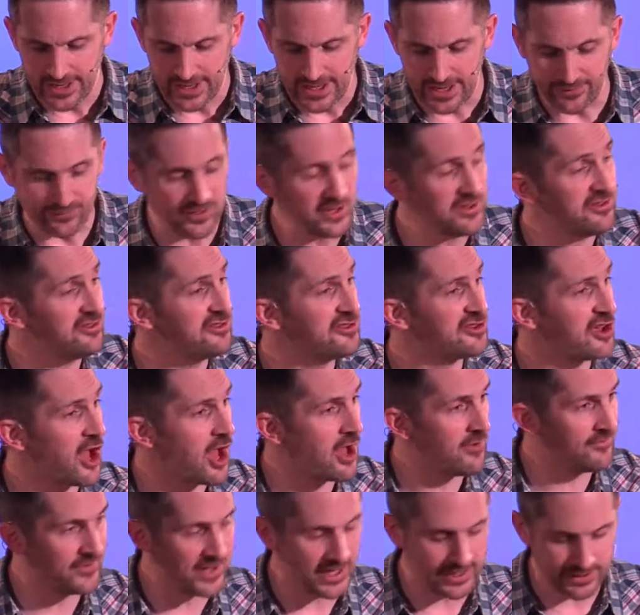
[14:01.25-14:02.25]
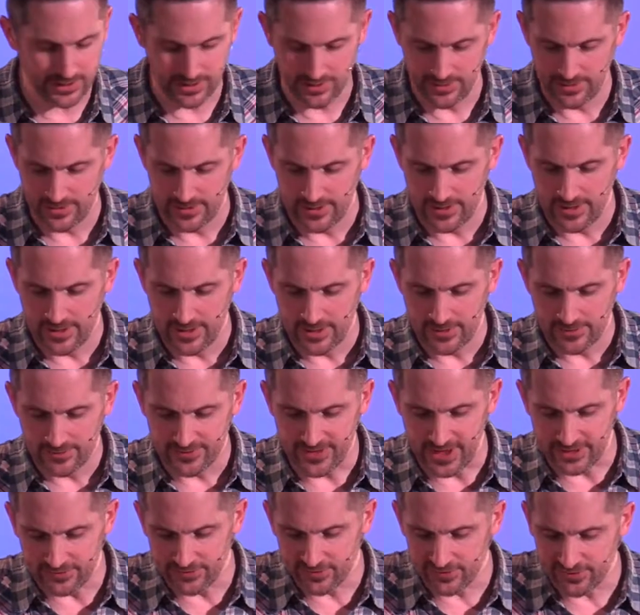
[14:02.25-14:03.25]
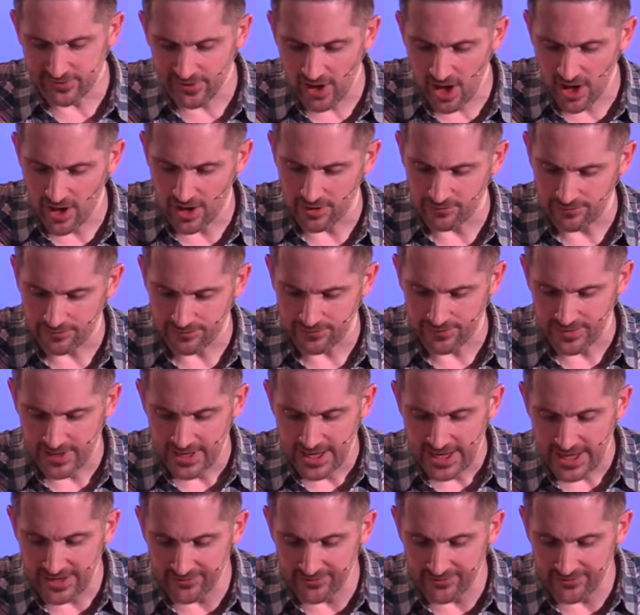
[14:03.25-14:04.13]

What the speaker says: If it is serving, then serve.